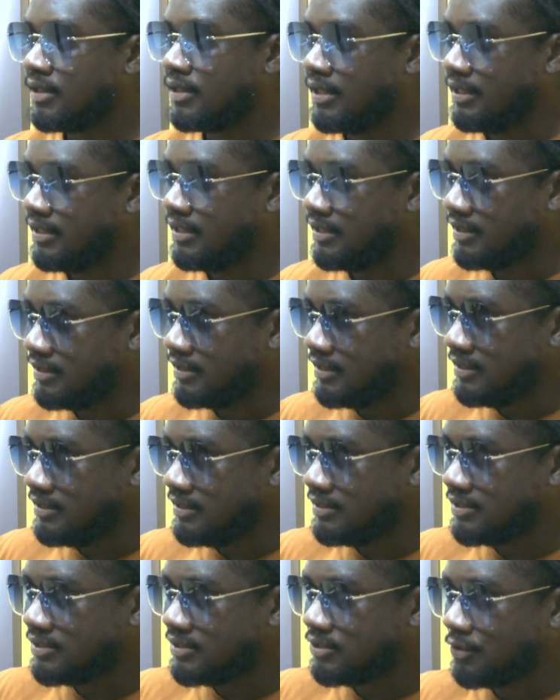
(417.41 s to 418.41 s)
In
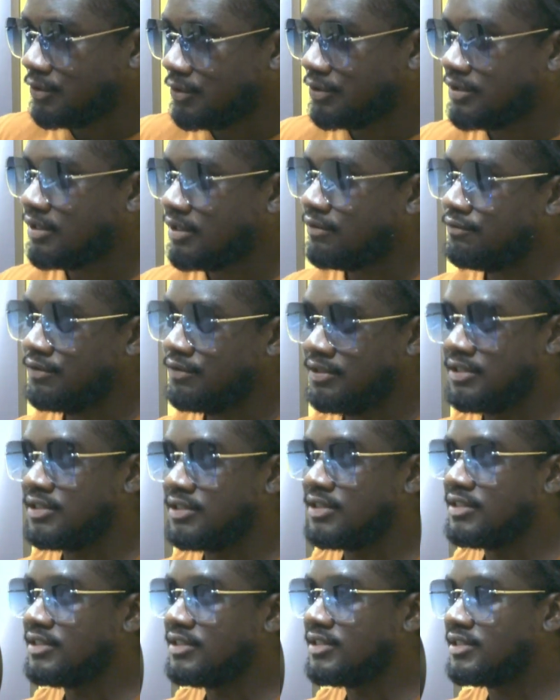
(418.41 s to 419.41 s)
these Toyota
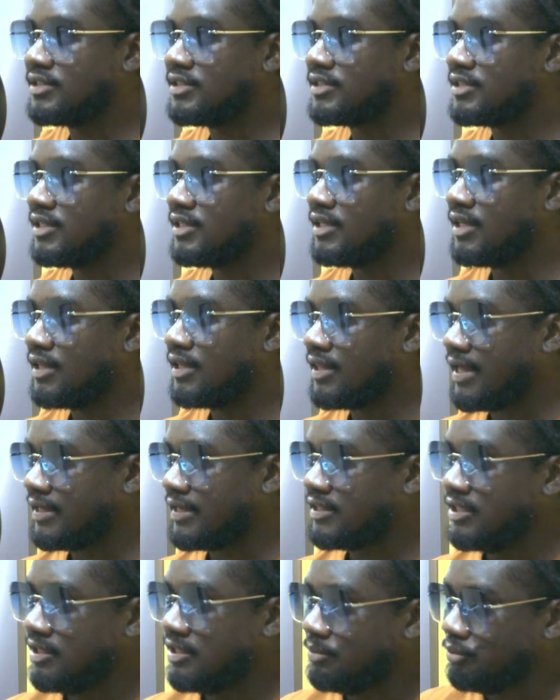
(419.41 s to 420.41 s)
vehicles
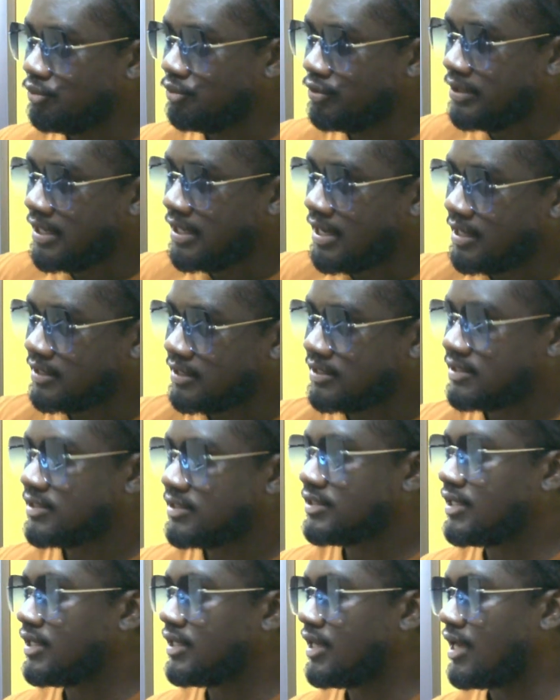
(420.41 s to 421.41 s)
like the
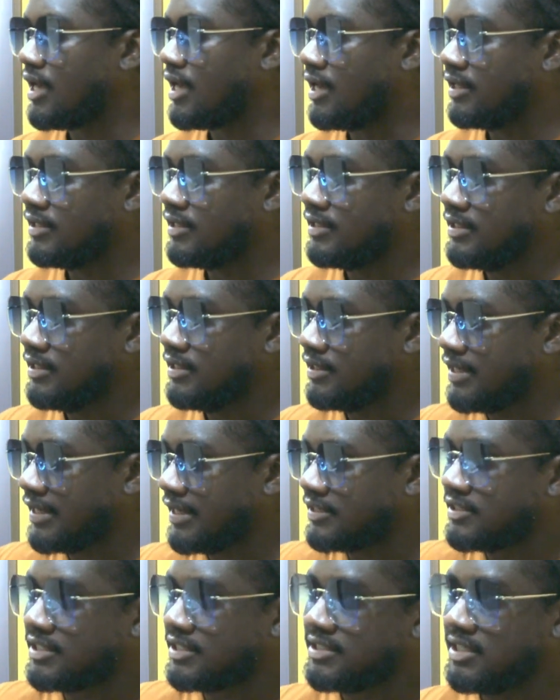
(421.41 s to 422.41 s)
Prius and the
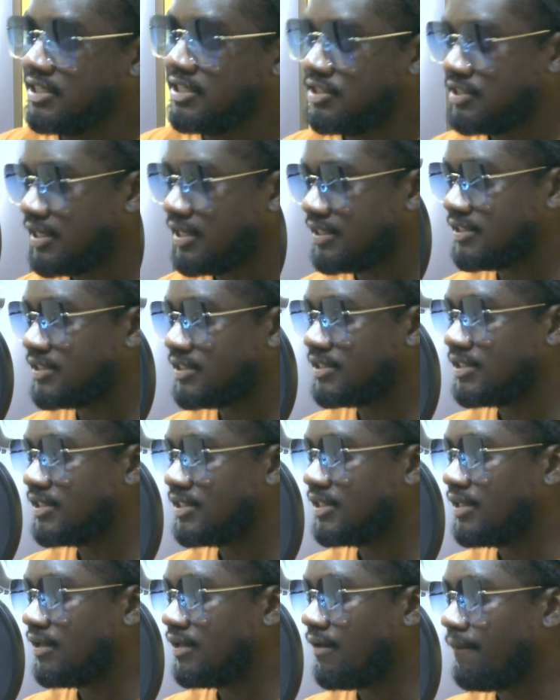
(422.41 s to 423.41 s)
Lexus HS,
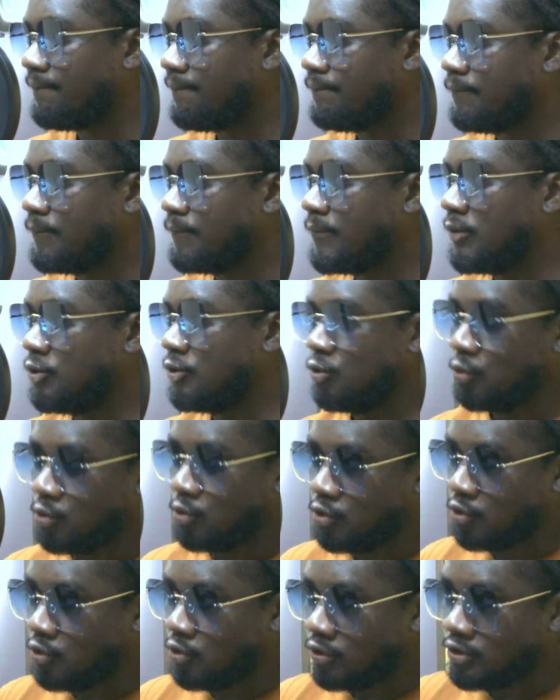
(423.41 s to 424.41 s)
you
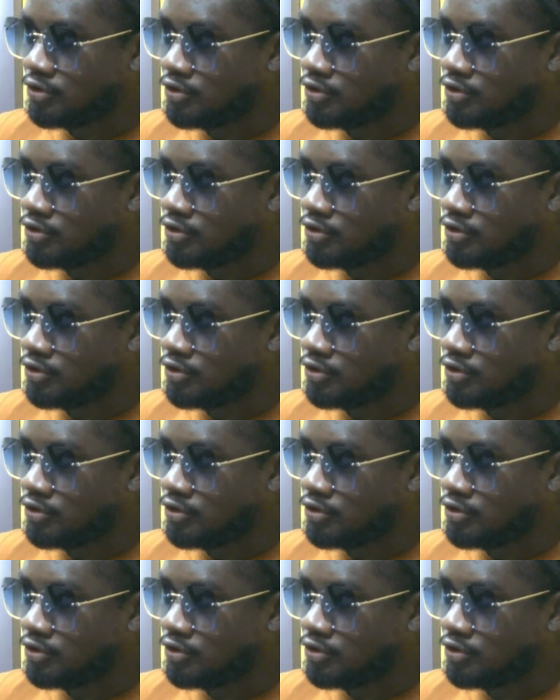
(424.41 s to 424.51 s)
could